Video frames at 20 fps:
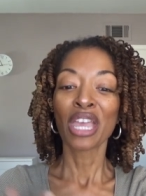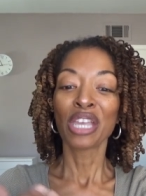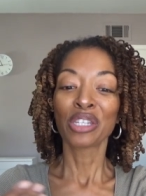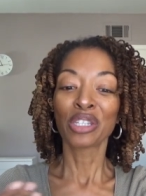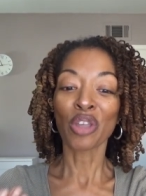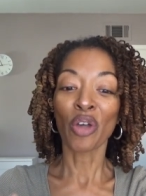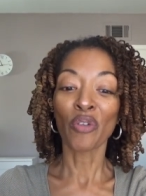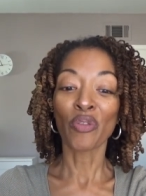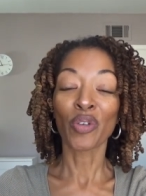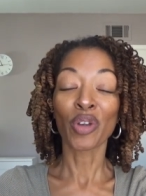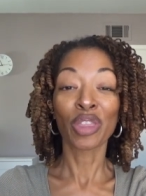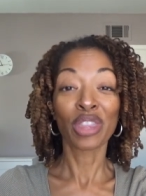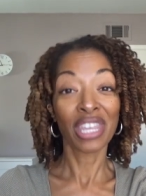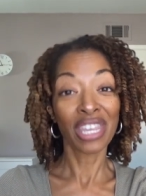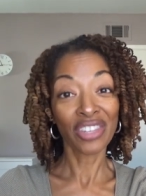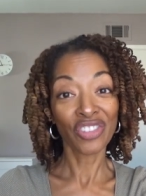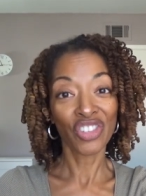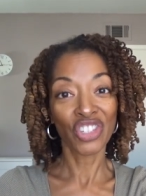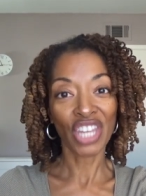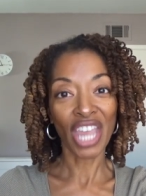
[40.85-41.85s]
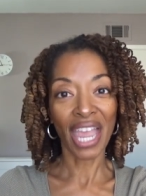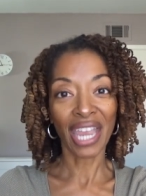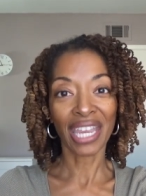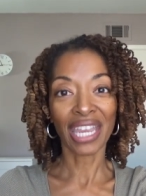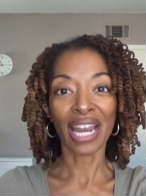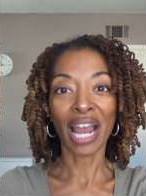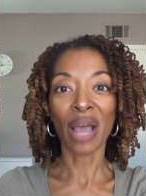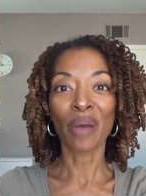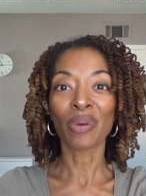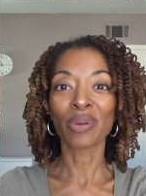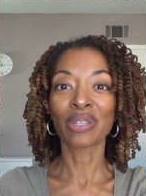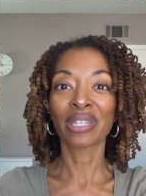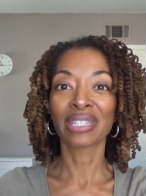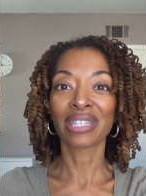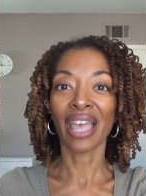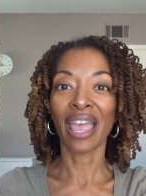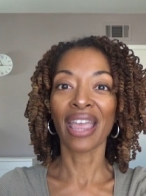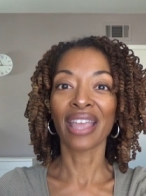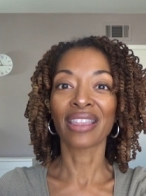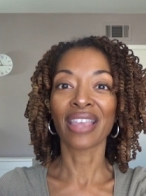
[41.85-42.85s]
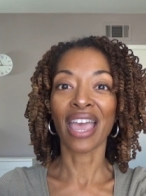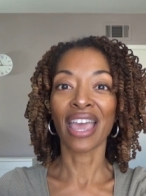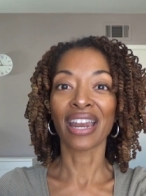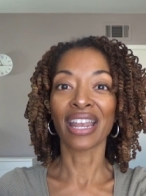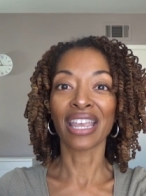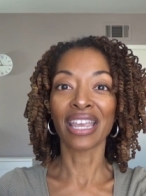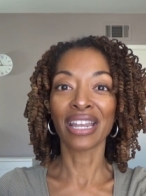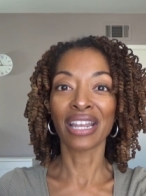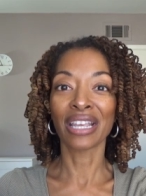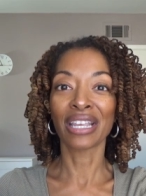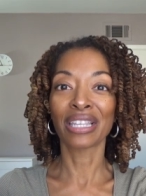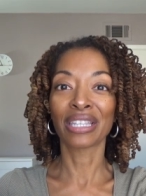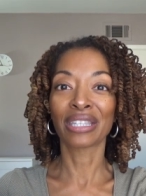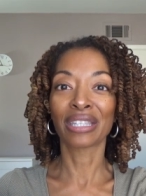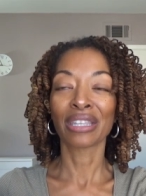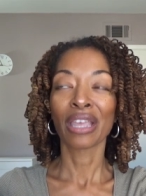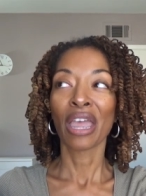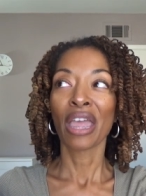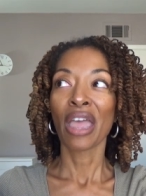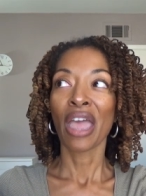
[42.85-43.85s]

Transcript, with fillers: So for this jacket, I will say that it is